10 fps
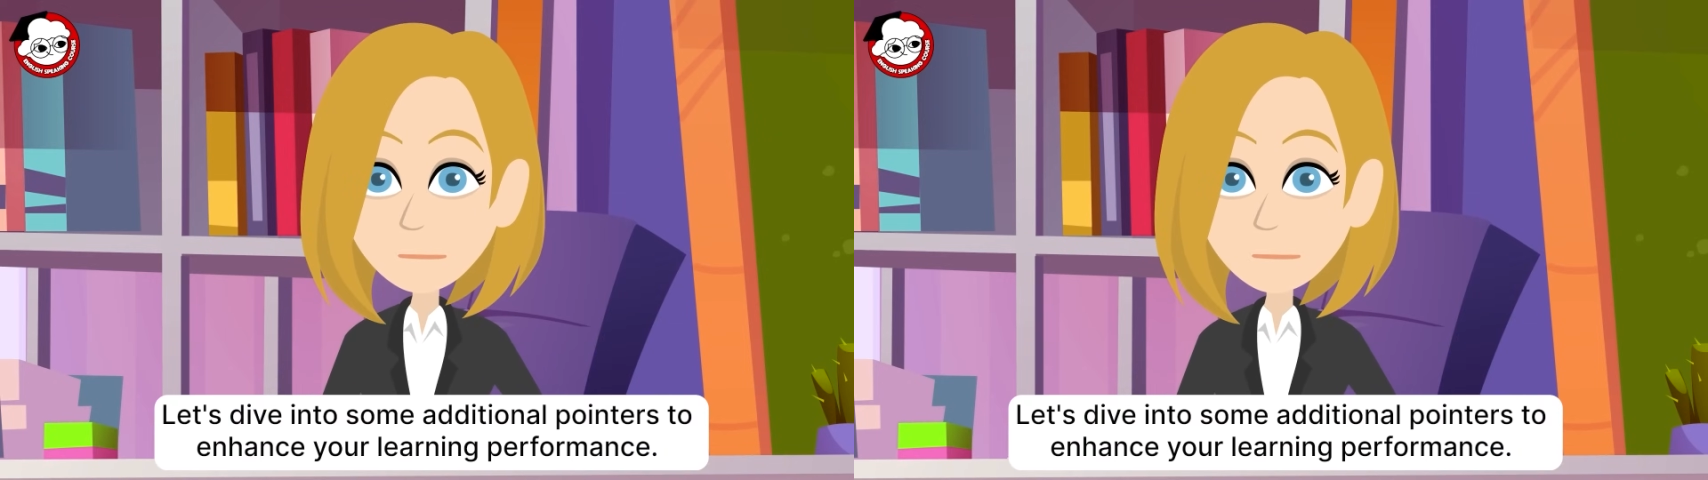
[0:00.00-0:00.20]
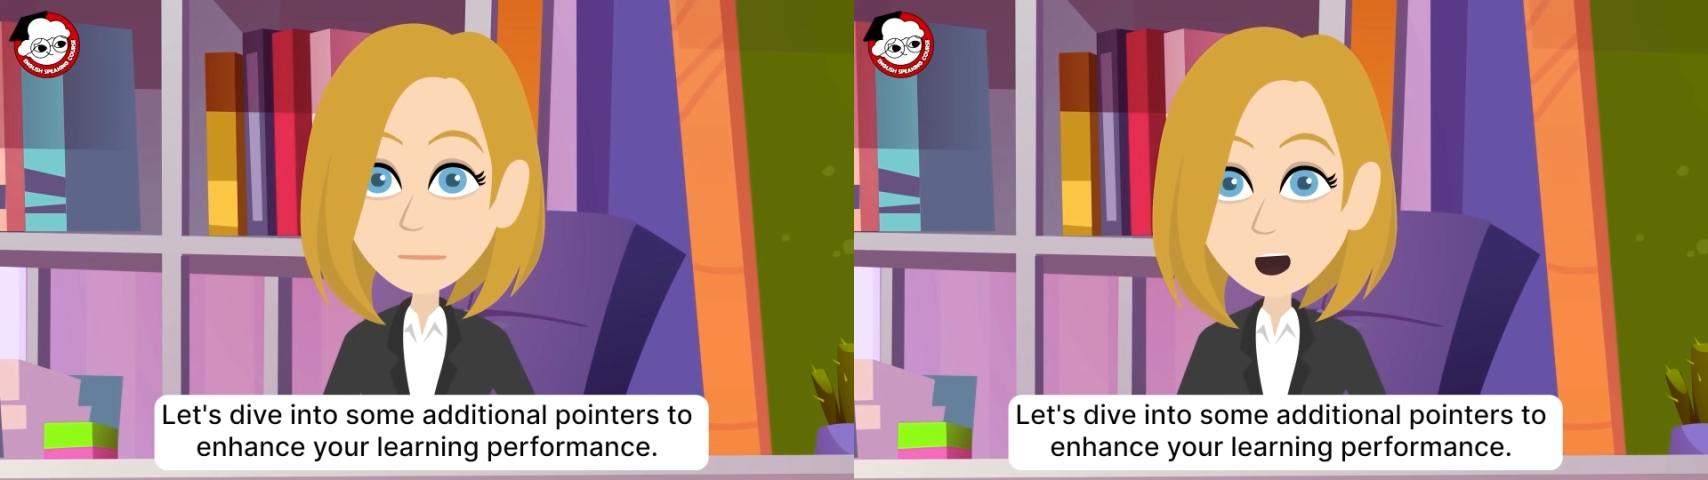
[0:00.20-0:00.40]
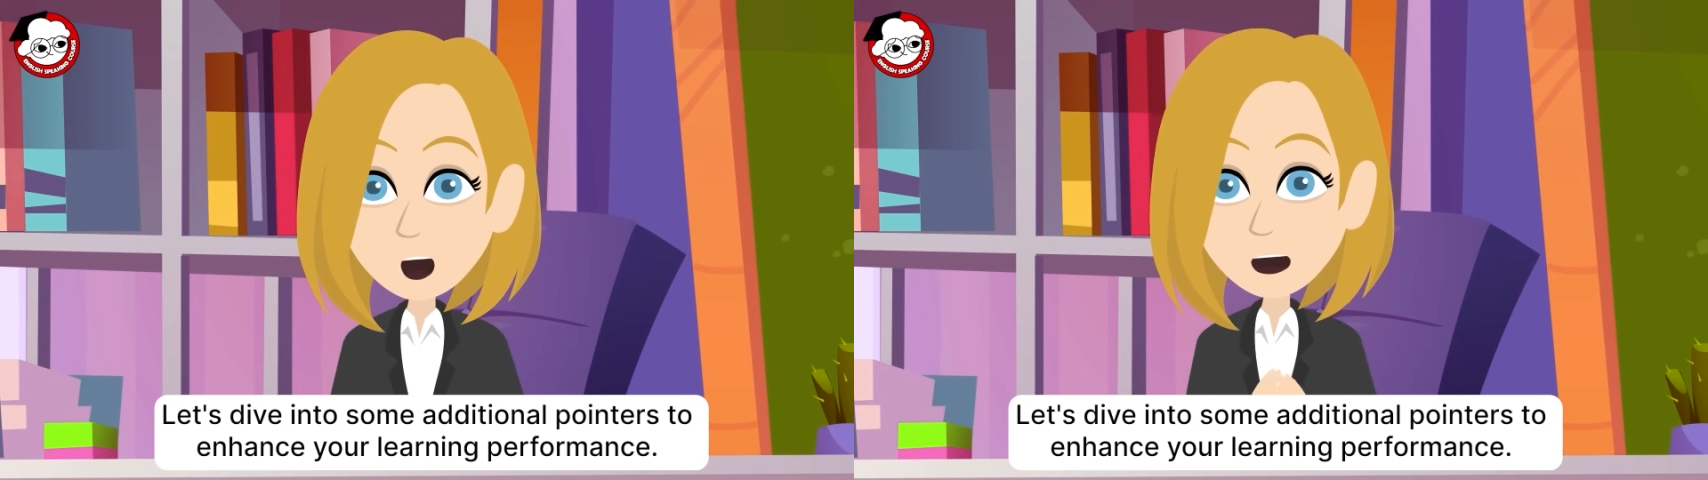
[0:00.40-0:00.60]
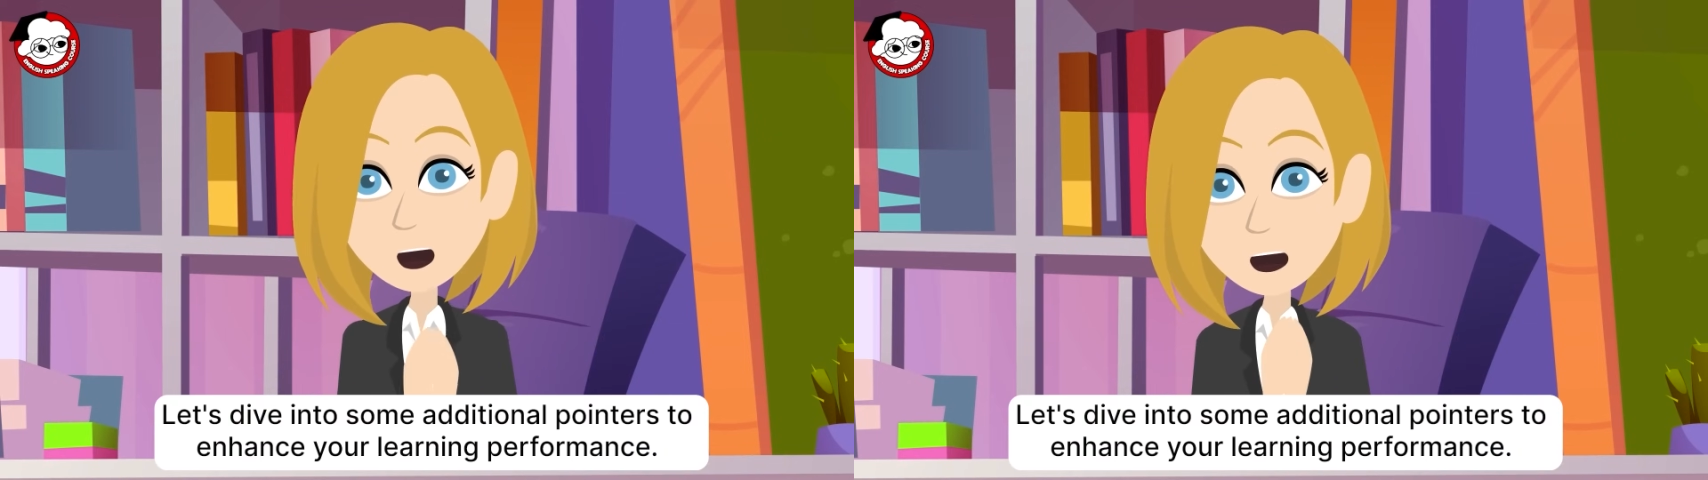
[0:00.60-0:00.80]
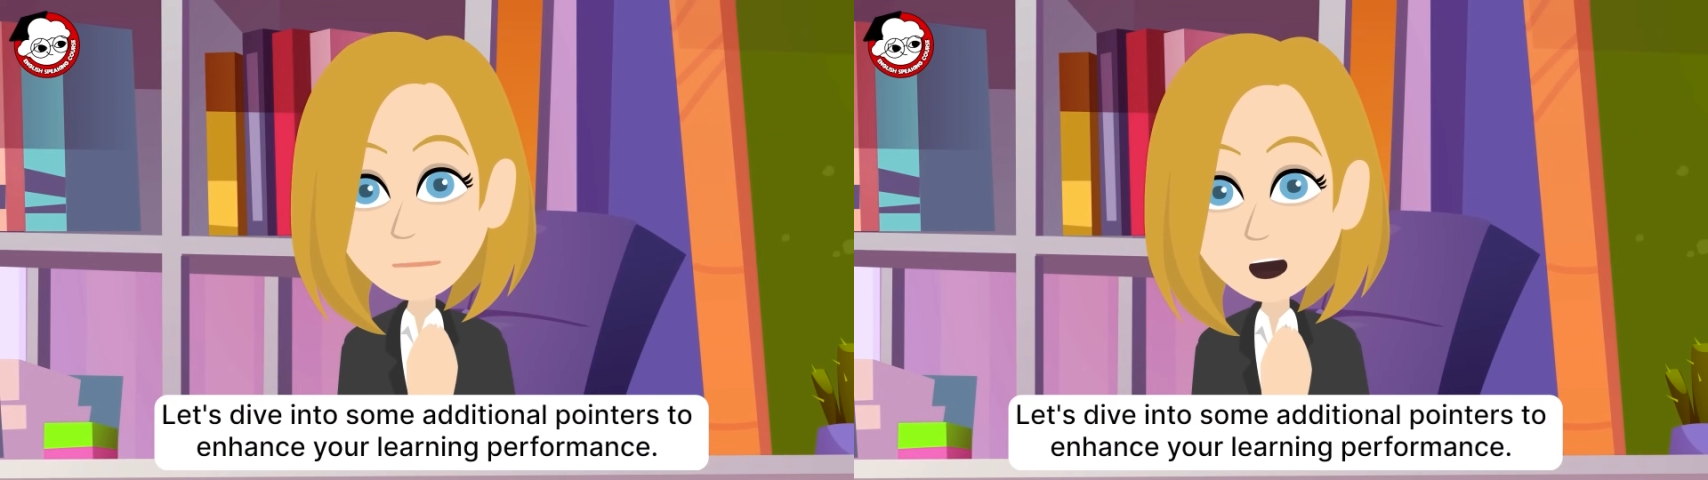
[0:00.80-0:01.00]
to
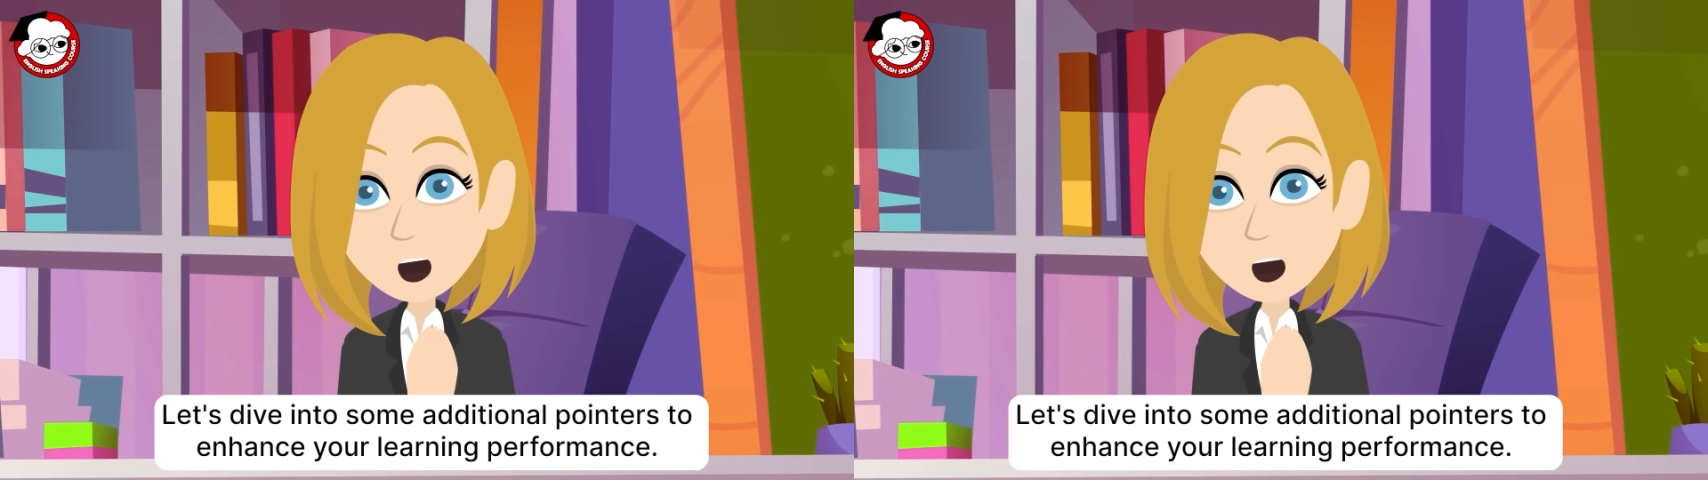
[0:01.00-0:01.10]
enhance your